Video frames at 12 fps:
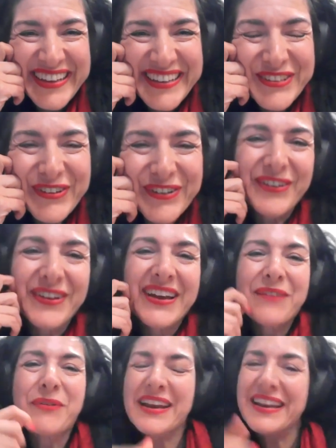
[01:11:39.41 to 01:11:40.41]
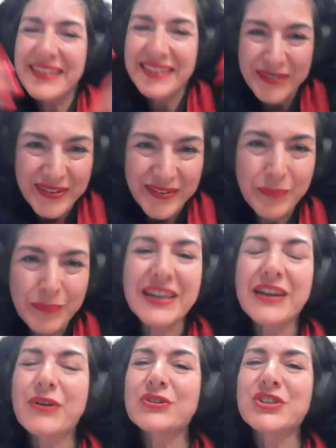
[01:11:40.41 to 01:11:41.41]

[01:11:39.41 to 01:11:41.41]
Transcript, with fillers: So we need political